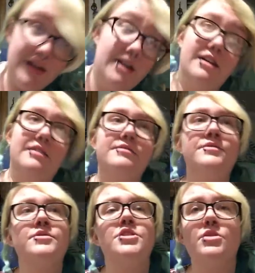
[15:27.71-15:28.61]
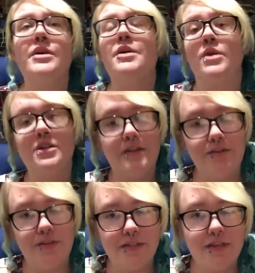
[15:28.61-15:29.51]
where your date
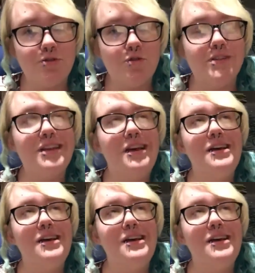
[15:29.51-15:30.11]
of conception was.